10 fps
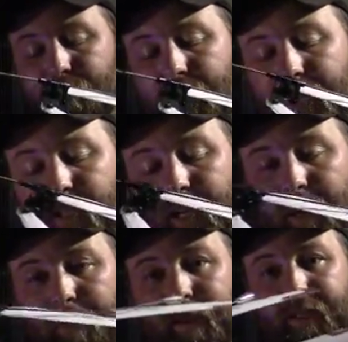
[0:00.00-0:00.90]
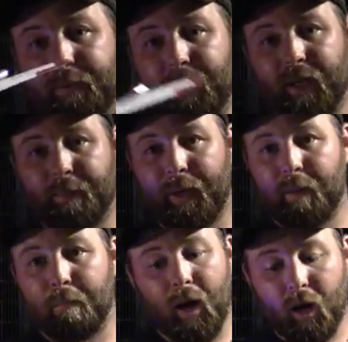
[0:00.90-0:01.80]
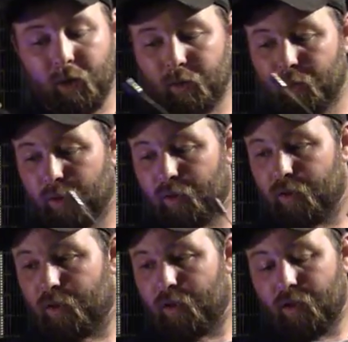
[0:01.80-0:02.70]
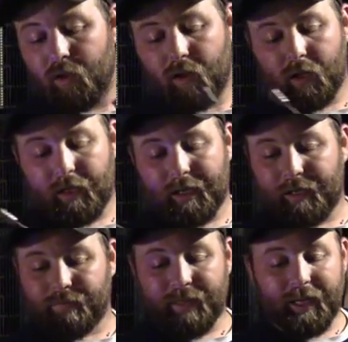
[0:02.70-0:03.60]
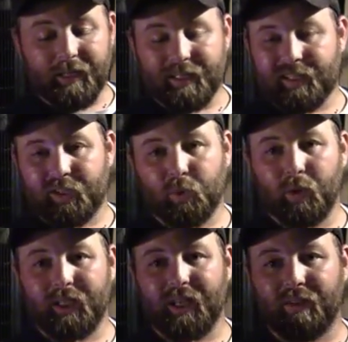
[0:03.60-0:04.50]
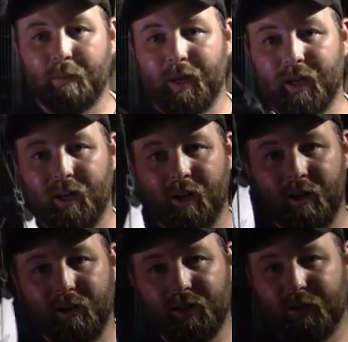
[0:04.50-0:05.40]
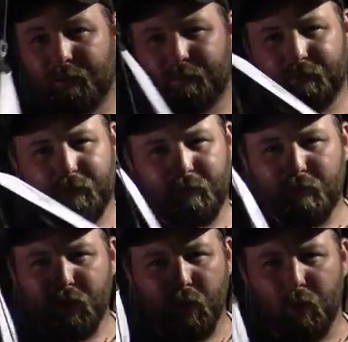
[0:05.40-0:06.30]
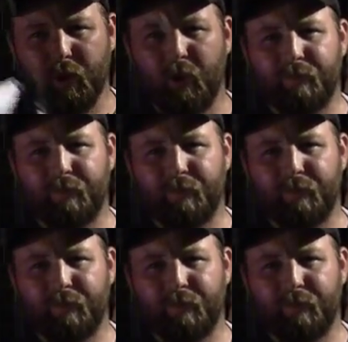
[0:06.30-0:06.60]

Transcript: helicopter that you pick up at a mall. It's a 27 megahertz. We'll do a